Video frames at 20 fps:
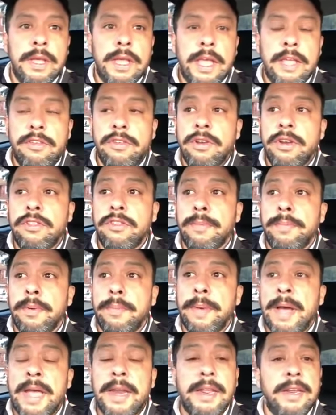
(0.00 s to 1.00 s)
and you need to
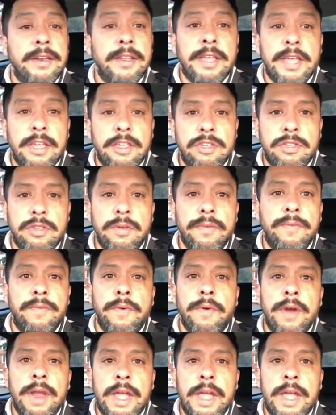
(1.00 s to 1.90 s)
provide education for